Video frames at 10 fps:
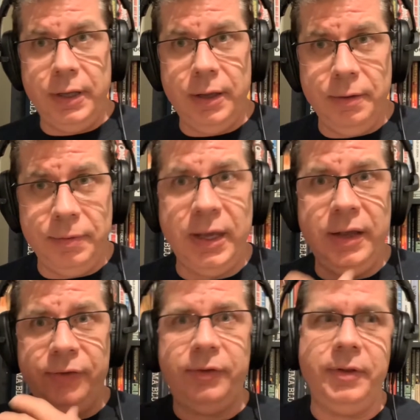
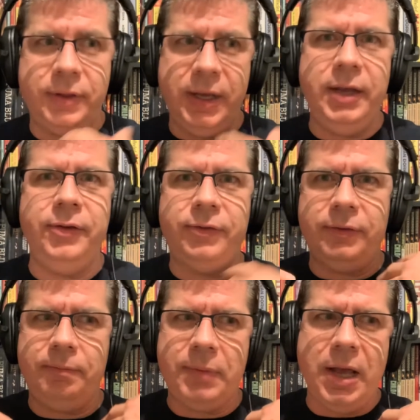these
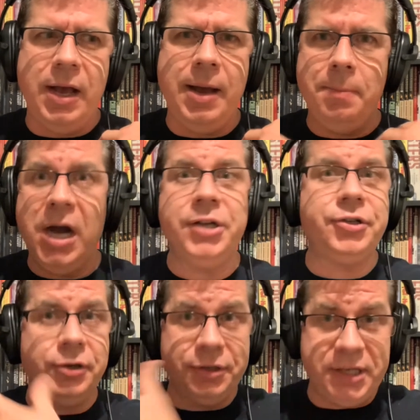
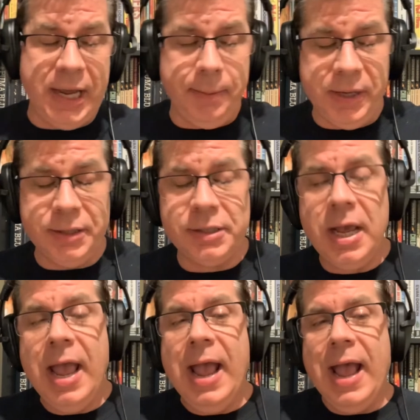monsters, demons,
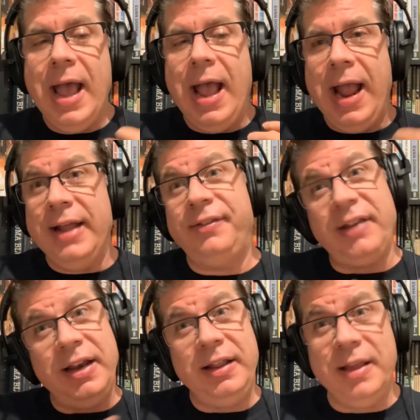and
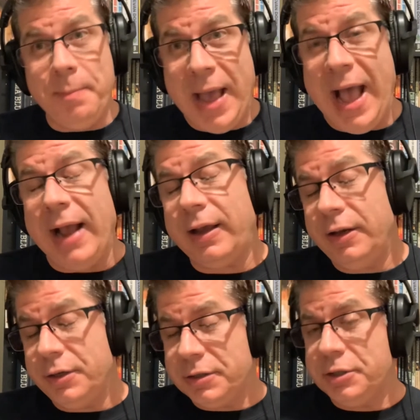sending them back
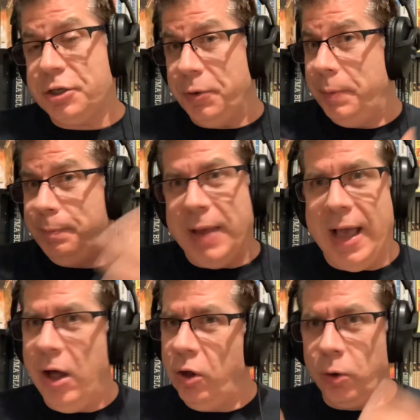to
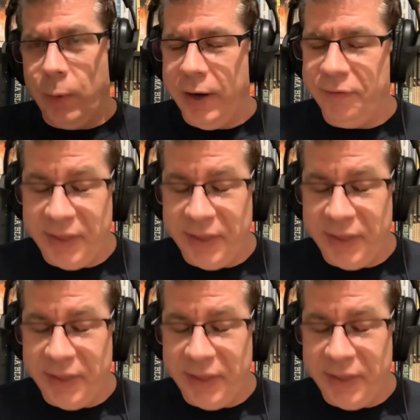hell or wherever they